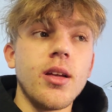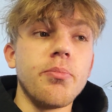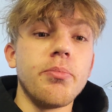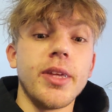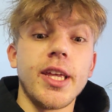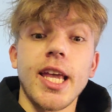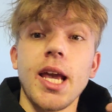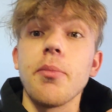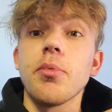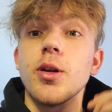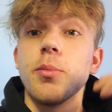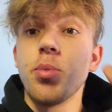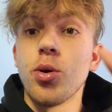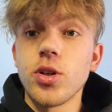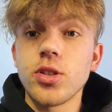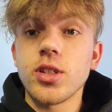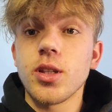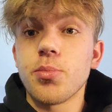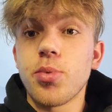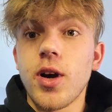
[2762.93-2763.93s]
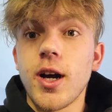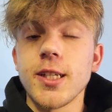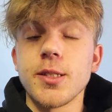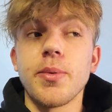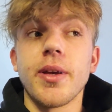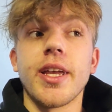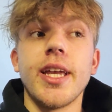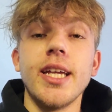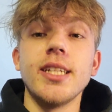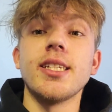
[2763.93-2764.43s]
Being able to push on the
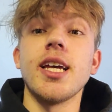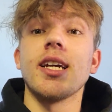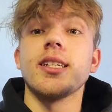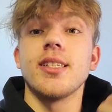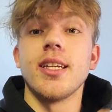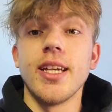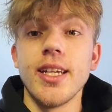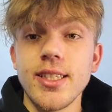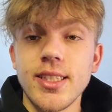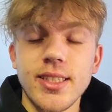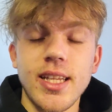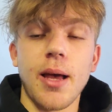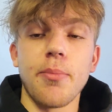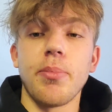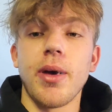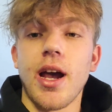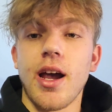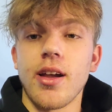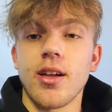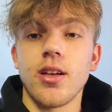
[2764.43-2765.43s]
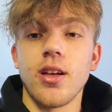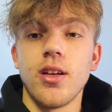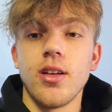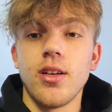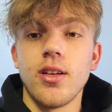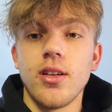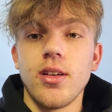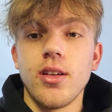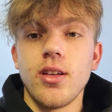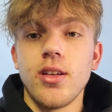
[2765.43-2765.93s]
prospect. He takes his step back
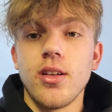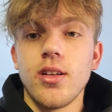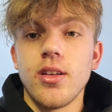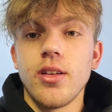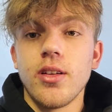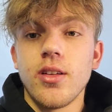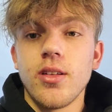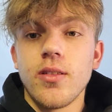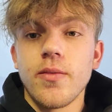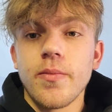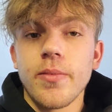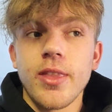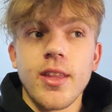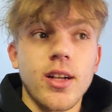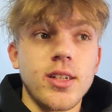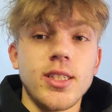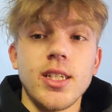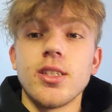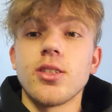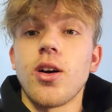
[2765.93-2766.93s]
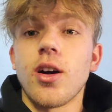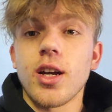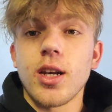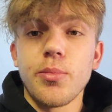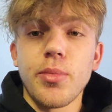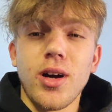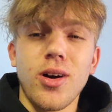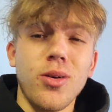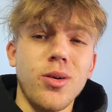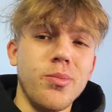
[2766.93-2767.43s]
because he's talking
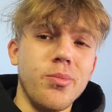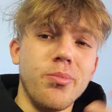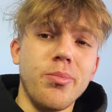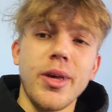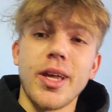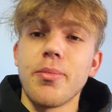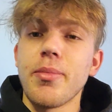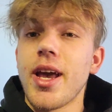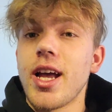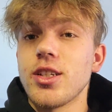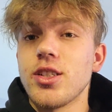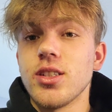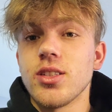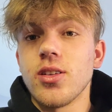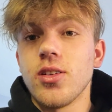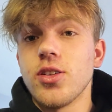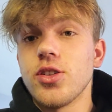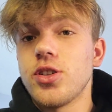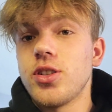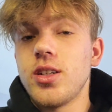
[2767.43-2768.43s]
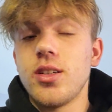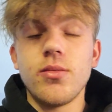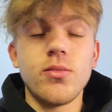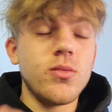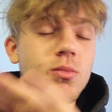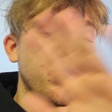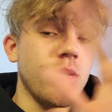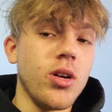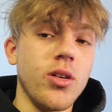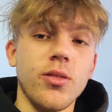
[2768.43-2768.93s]
about big mansions, all this shit.
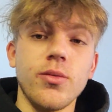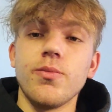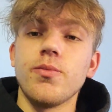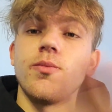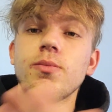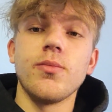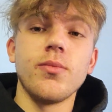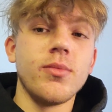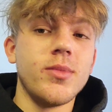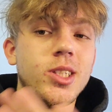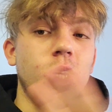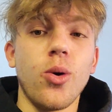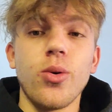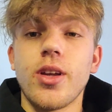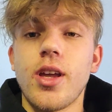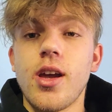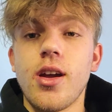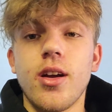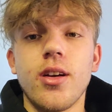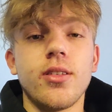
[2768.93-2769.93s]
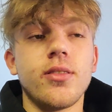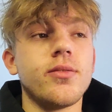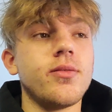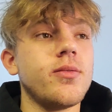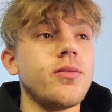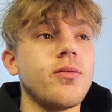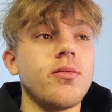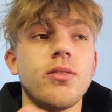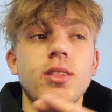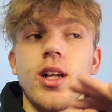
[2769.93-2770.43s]
Bro, don't care.
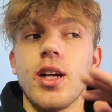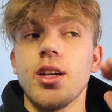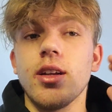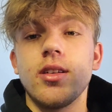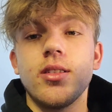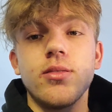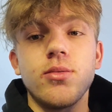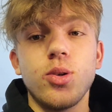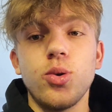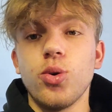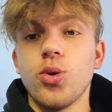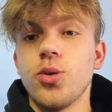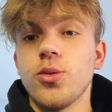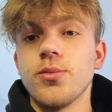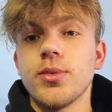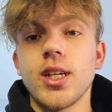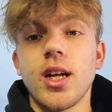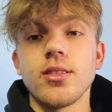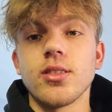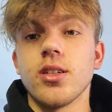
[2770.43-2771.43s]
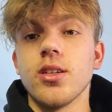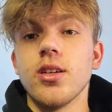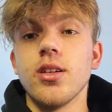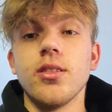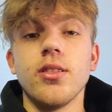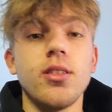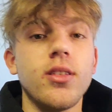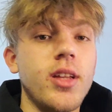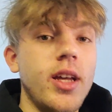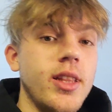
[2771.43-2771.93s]
Like, cool, sounds
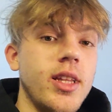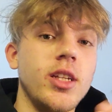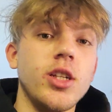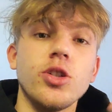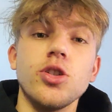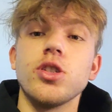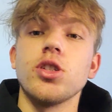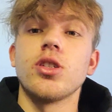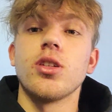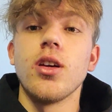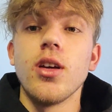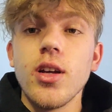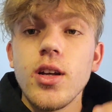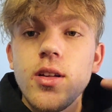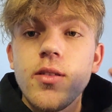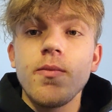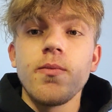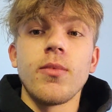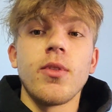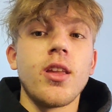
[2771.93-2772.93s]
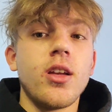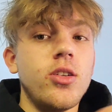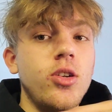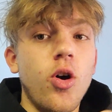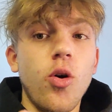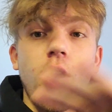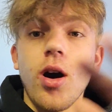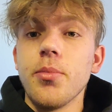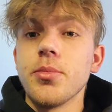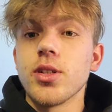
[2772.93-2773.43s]
good. And then you're just
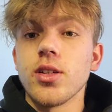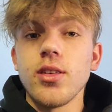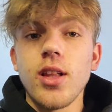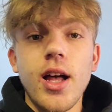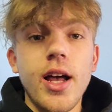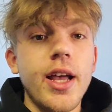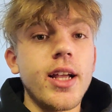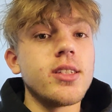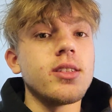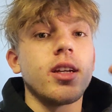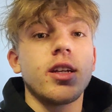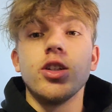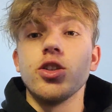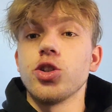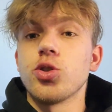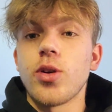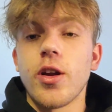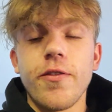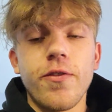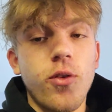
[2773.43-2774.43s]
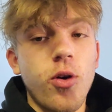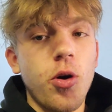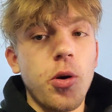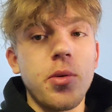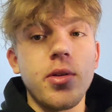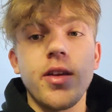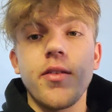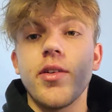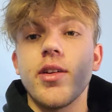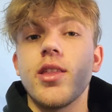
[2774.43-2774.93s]
no ums or likes. Like, you're
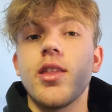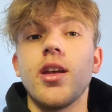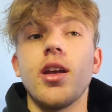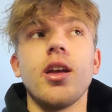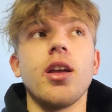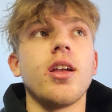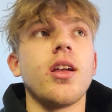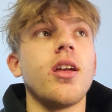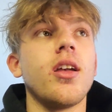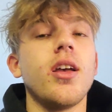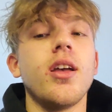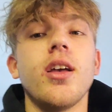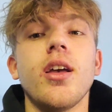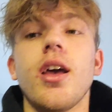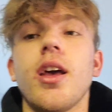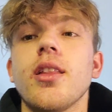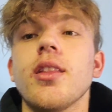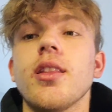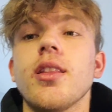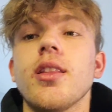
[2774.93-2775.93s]
straightforward with everything. And